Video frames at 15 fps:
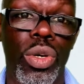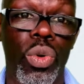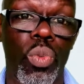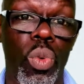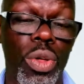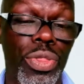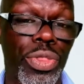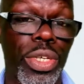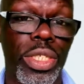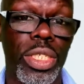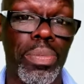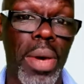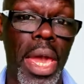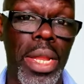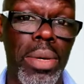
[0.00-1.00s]
One thing to
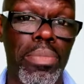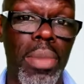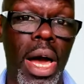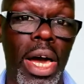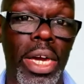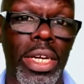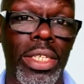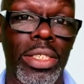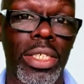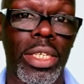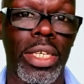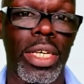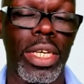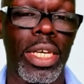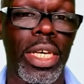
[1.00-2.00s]
bear in mind
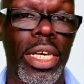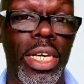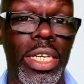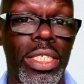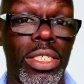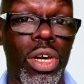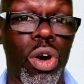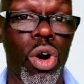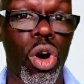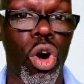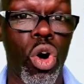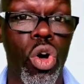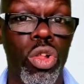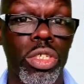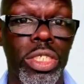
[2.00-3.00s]
is
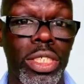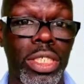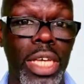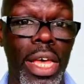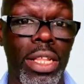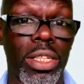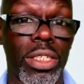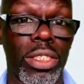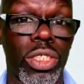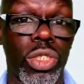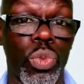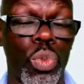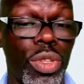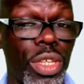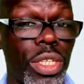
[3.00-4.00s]
all cells
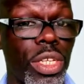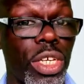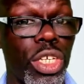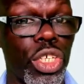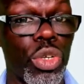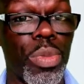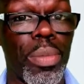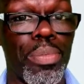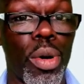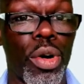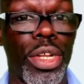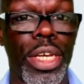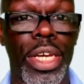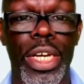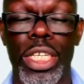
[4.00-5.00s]
within the human
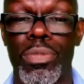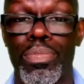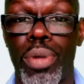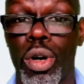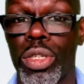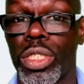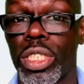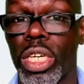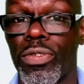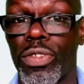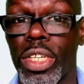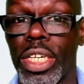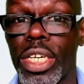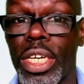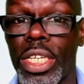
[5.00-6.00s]
body is
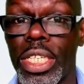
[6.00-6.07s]
positively,